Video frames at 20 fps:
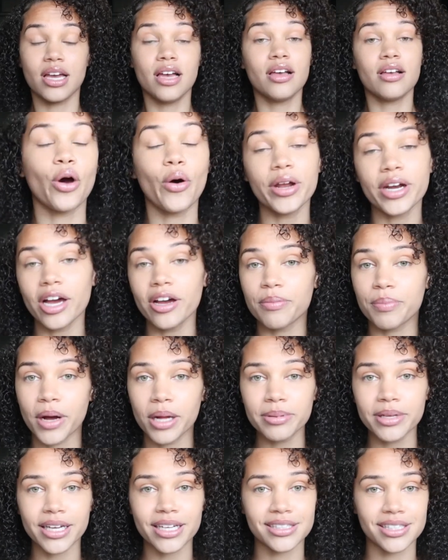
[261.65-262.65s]
Going out in
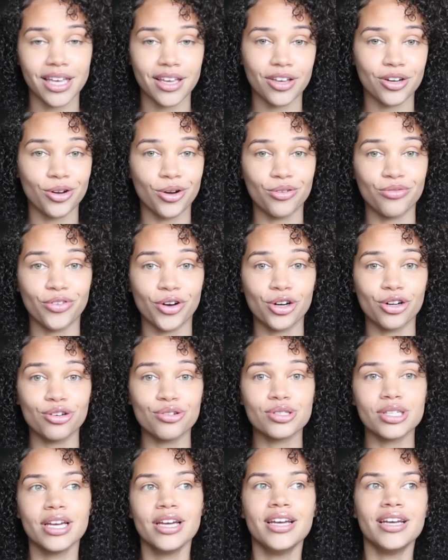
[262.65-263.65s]
public and taking your own
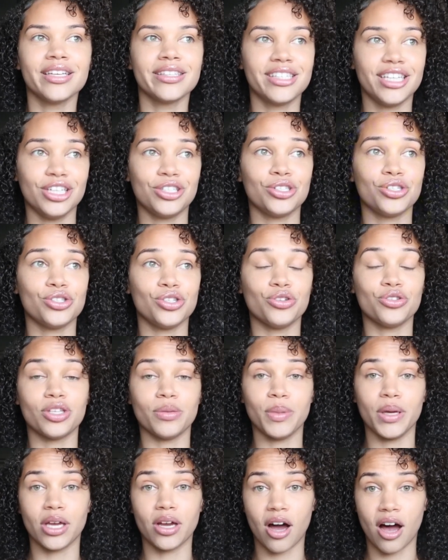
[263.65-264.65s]
photos teaches you to
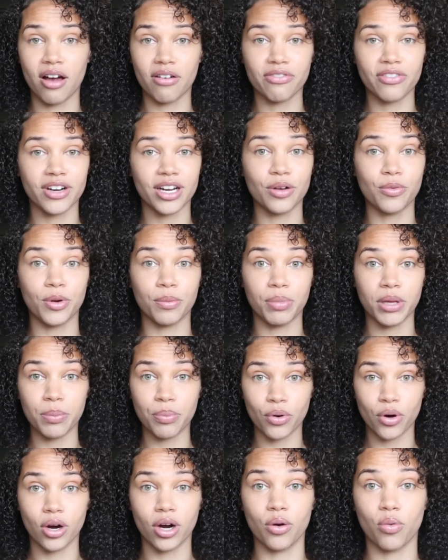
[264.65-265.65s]
be confident when
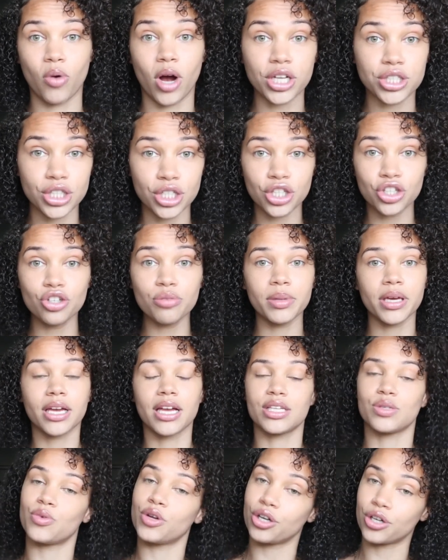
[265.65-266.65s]
people are watching you,
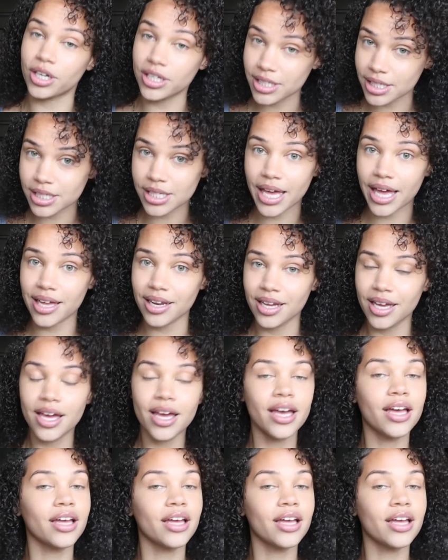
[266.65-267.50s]
because when you're on set,